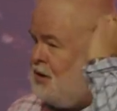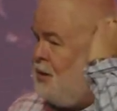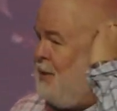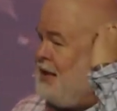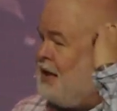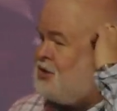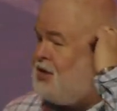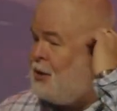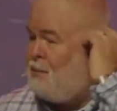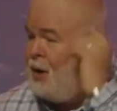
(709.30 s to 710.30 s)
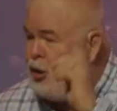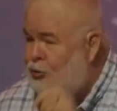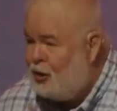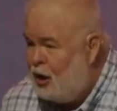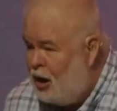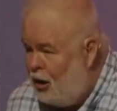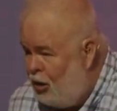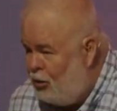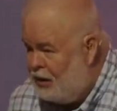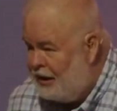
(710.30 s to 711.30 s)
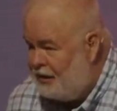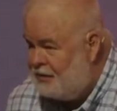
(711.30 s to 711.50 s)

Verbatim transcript: because they're both holy.